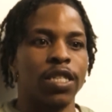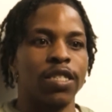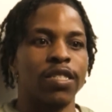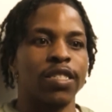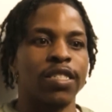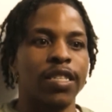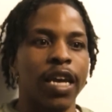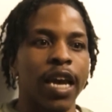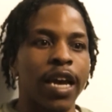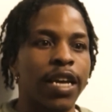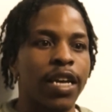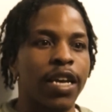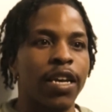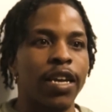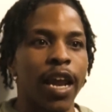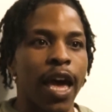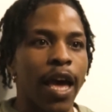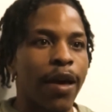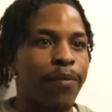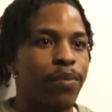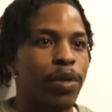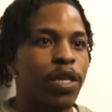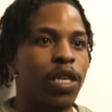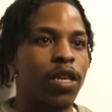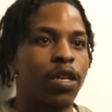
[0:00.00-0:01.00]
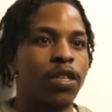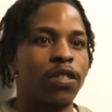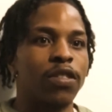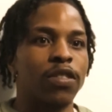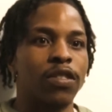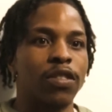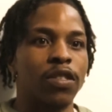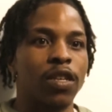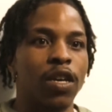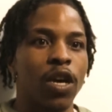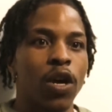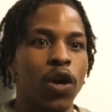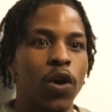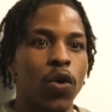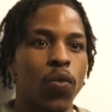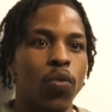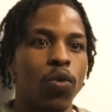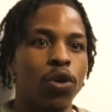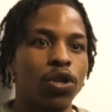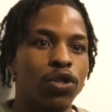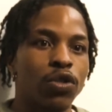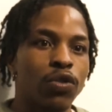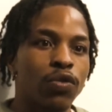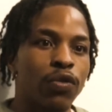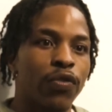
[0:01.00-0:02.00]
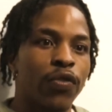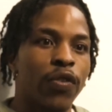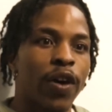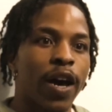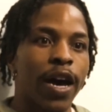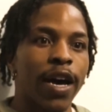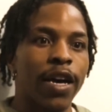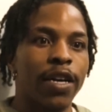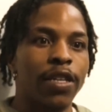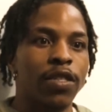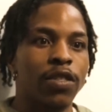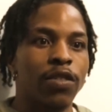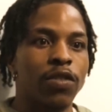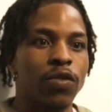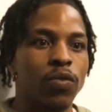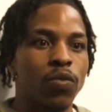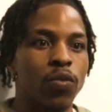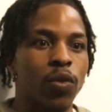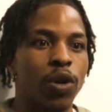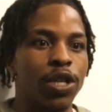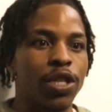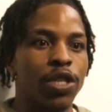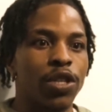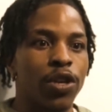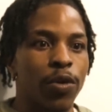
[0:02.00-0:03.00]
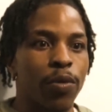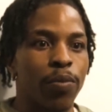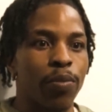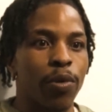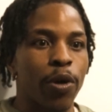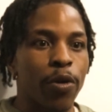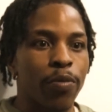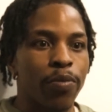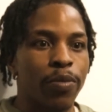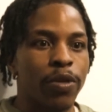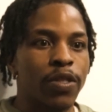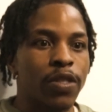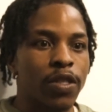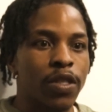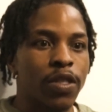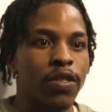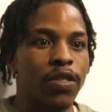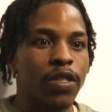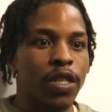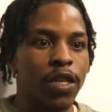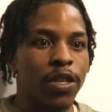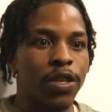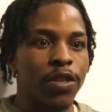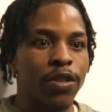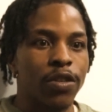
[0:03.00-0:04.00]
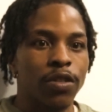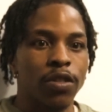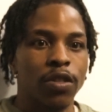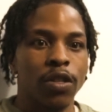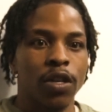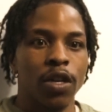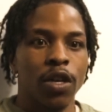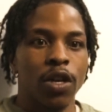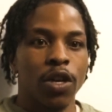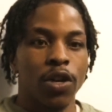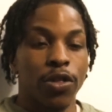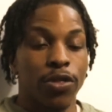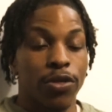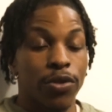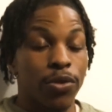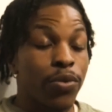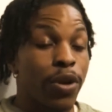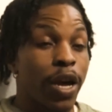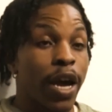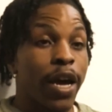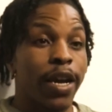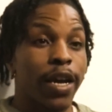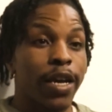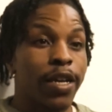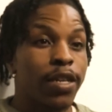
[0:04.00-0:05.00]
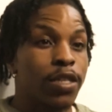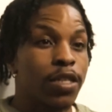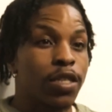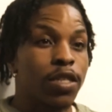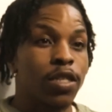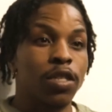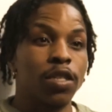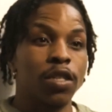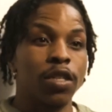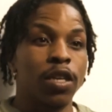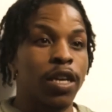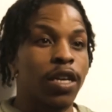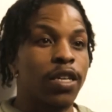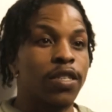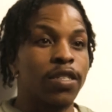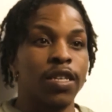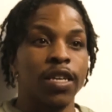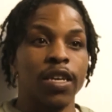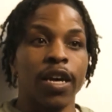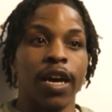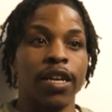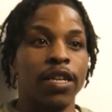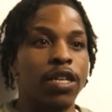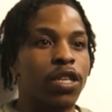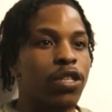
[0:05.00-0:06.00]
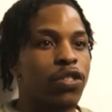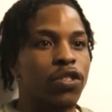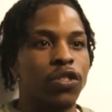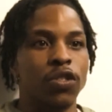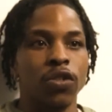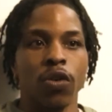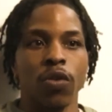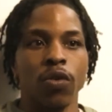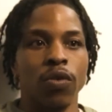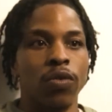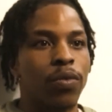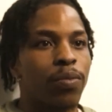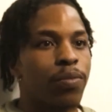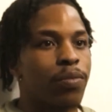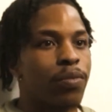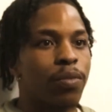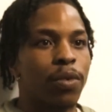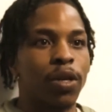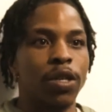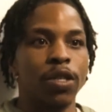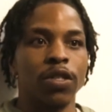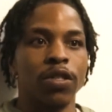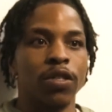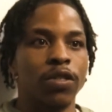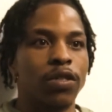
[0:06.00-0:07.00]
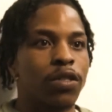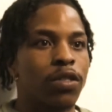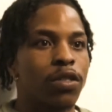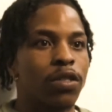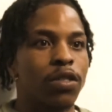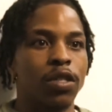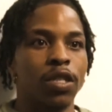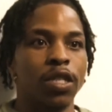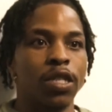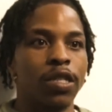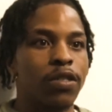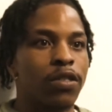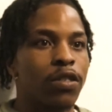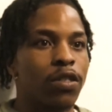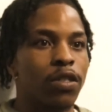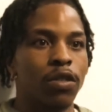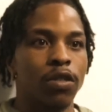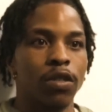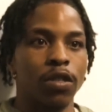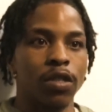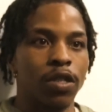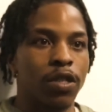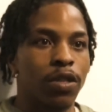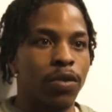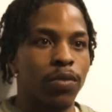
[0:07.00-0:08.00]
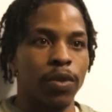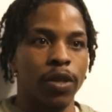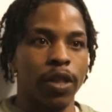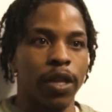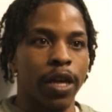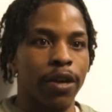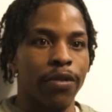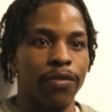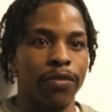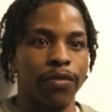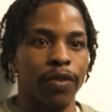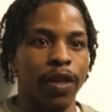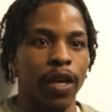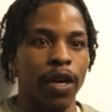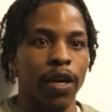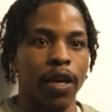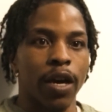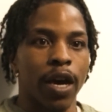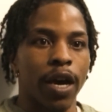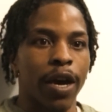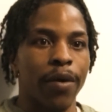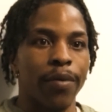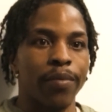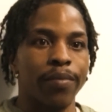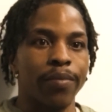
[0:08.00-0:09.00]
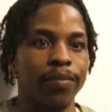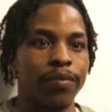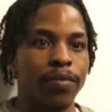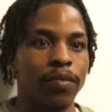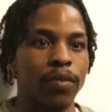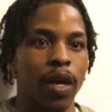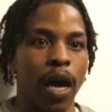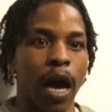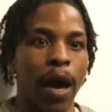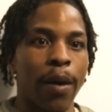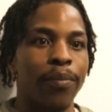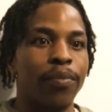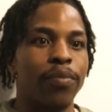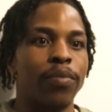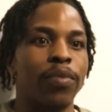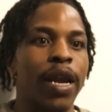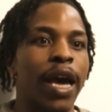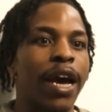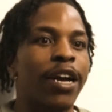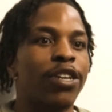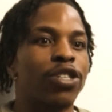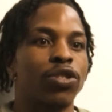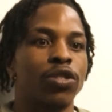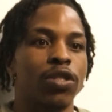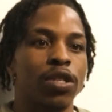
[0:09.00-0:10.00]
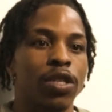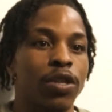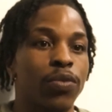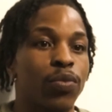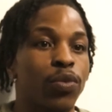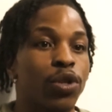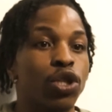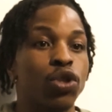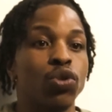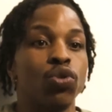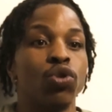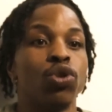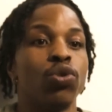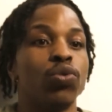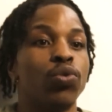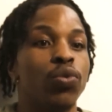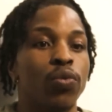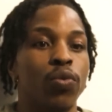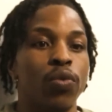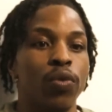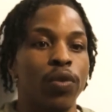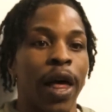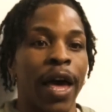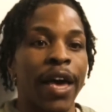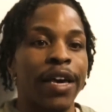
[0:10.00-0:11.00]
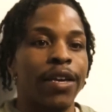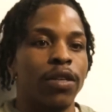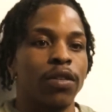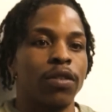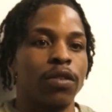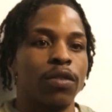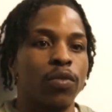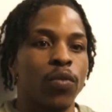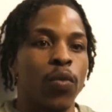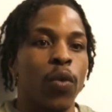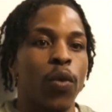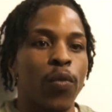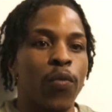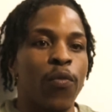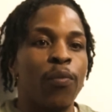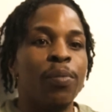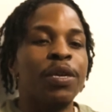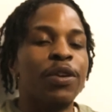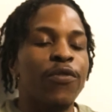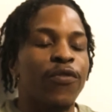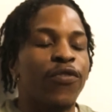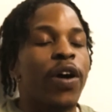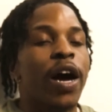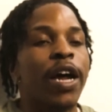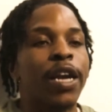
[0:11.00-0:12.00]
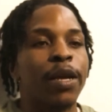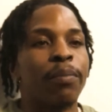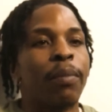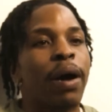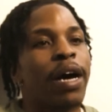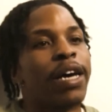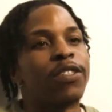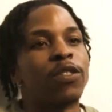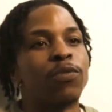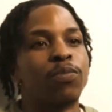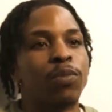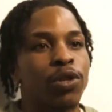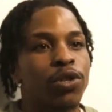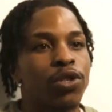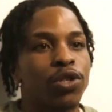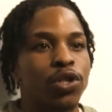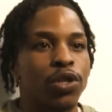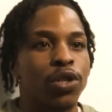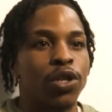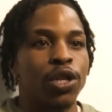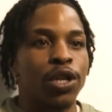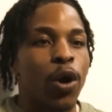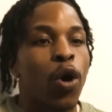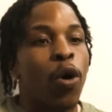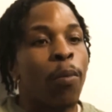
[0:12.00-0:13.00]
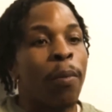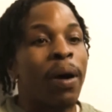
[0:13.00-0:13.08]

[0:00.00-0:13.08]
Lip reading: and staying in that, because once you find what your purpose is here, through that energy, it's so much easier to do with life. Like I'm naturally, when you do, like me finding my spiritual